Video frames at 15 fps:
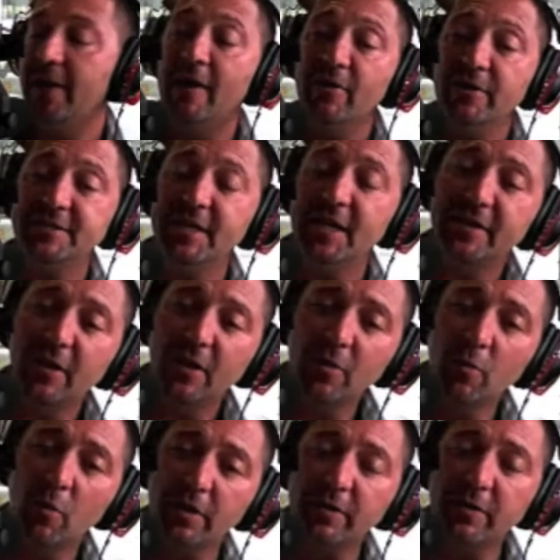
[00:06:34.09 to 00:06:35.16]
Now, listen, I don't
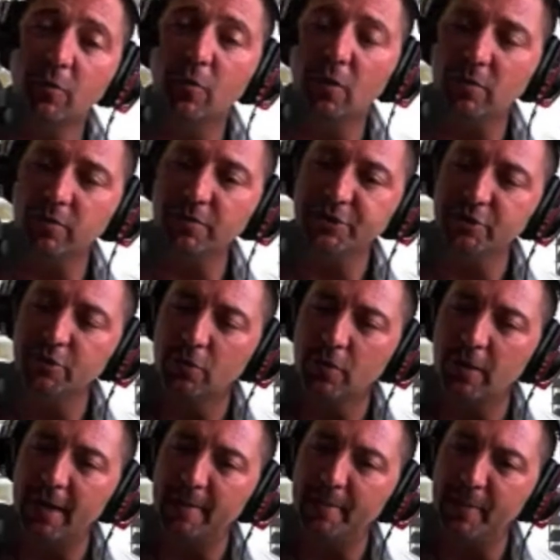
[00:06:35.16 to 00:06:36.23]
know what was
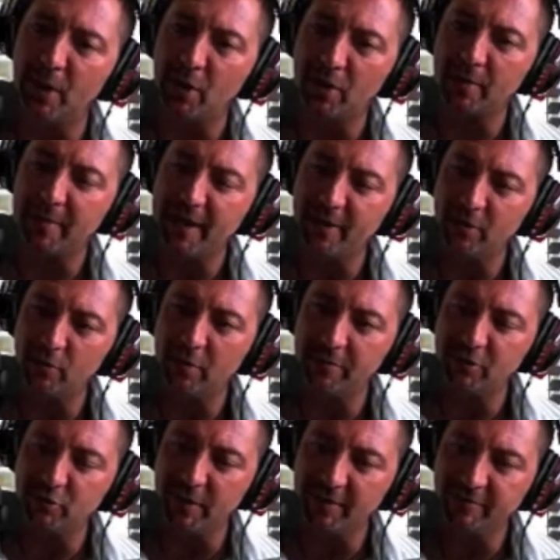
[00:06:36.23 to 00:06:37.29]
your blog about on
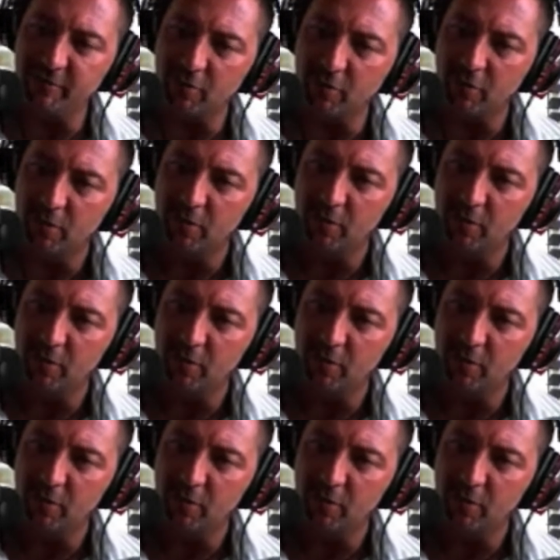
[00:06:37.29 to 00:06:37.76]
Women 24?